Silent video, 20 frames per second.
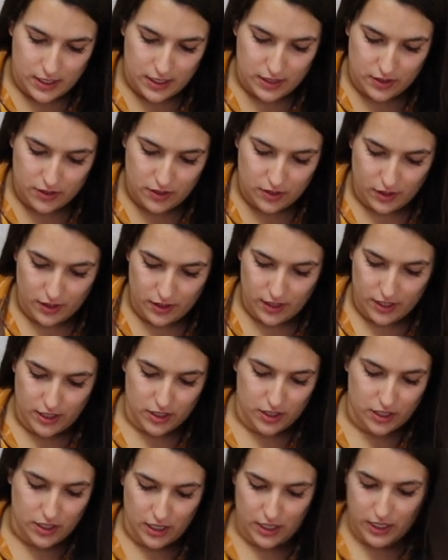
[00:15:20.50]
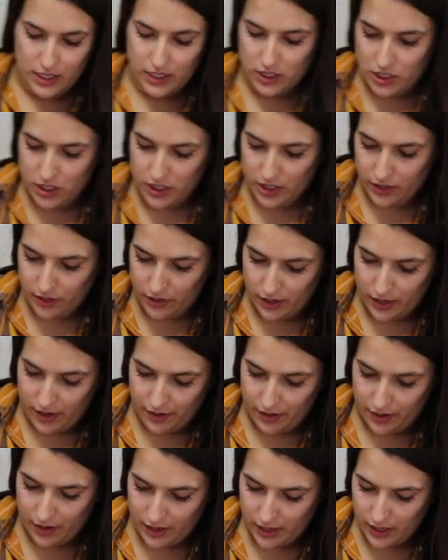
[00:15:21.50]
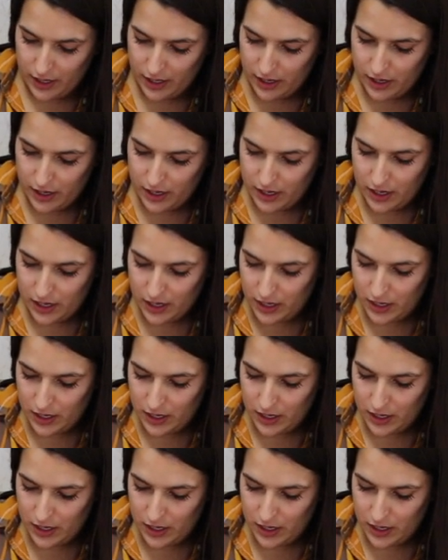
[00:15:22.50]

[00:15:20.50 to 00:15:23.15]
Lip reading: into each little area here.